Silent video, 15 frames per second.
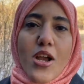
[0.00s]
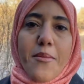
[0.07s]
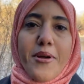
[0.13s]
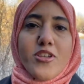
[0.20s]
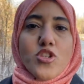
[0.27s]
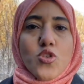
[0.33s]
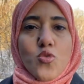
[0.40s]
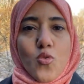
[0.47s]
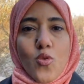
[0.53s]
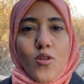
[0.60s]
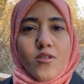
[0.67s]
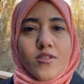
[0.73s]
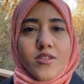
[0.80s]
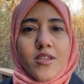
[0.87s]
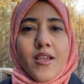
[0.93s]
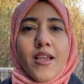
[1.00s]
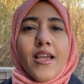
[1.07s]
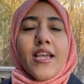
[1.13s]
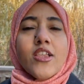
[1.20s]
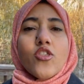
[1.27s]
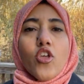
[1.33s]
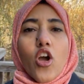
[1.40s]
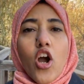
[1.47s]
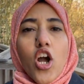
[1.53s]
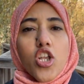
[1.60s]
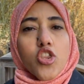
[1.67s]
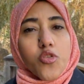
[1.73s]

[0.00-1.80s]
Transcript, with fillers: Now let's talk about schools.